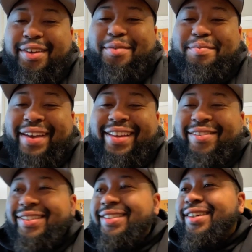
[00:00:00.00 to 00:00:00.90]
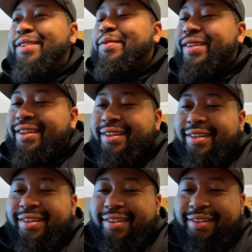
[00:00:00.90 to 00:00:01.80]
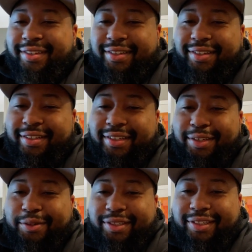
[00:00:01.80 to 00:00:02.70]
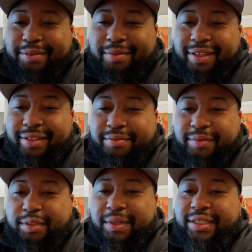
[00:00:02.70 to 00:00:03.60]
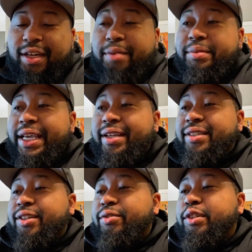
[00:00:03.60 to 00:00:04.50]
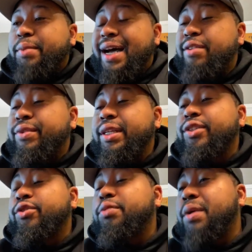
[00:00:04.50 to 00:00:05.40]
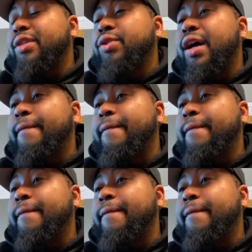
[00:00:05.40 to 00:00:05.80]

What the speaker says: Yo, Betty, what's good, man? It was good, brother. Somebody said update us on a response. I don't think there's a response.